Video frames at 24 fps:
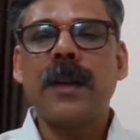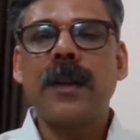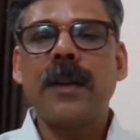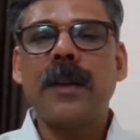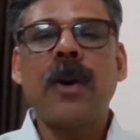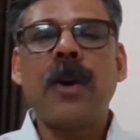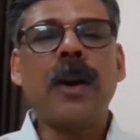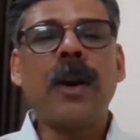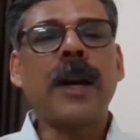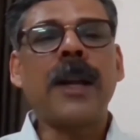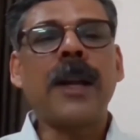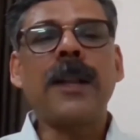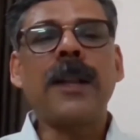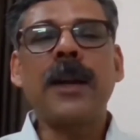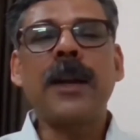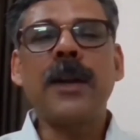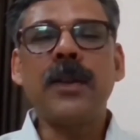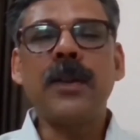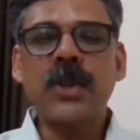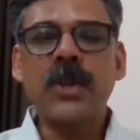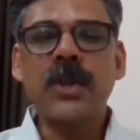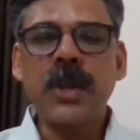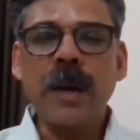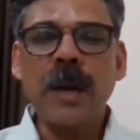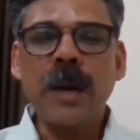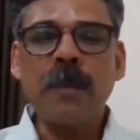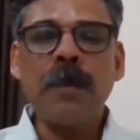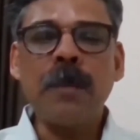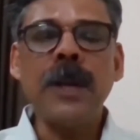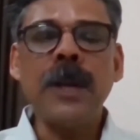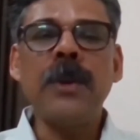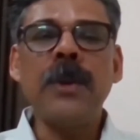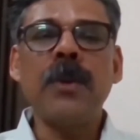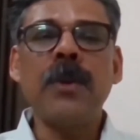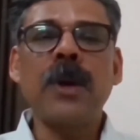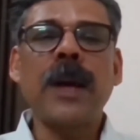or rather
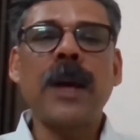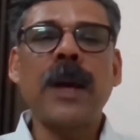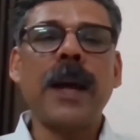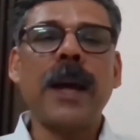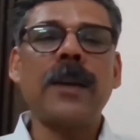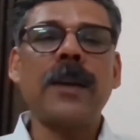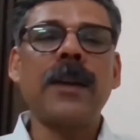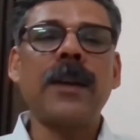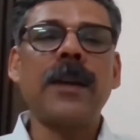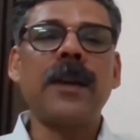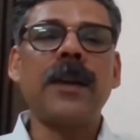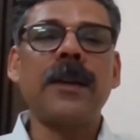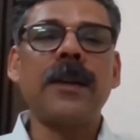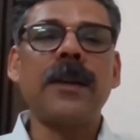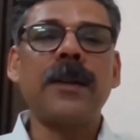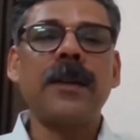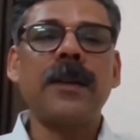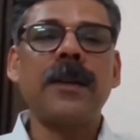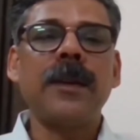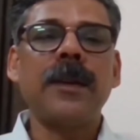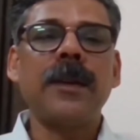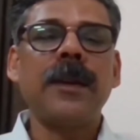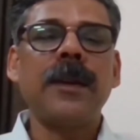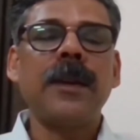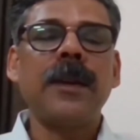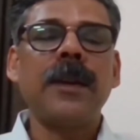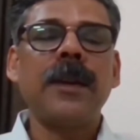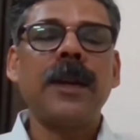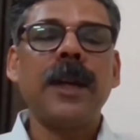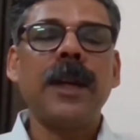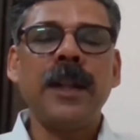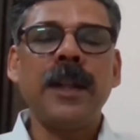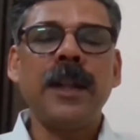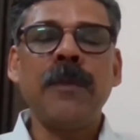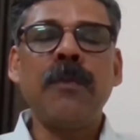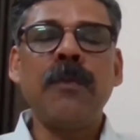shaping your career
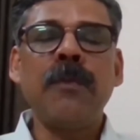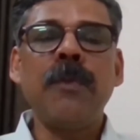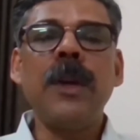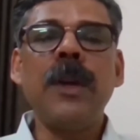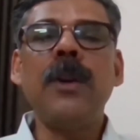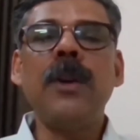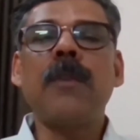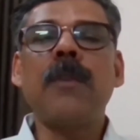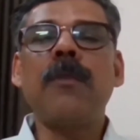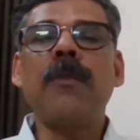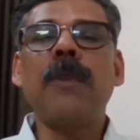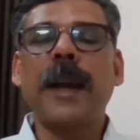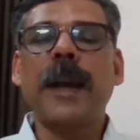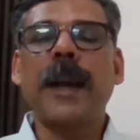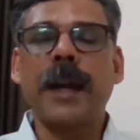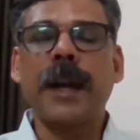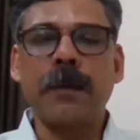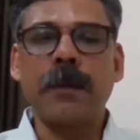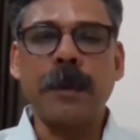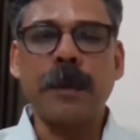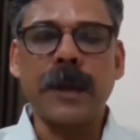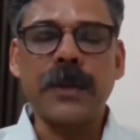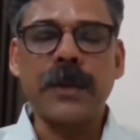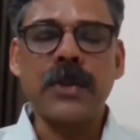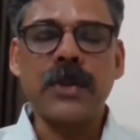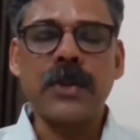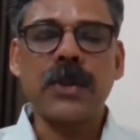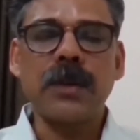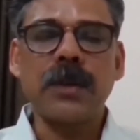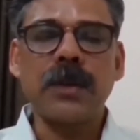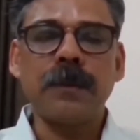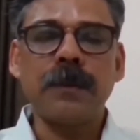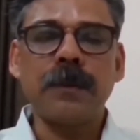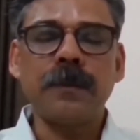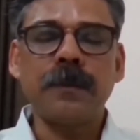in the field of academics.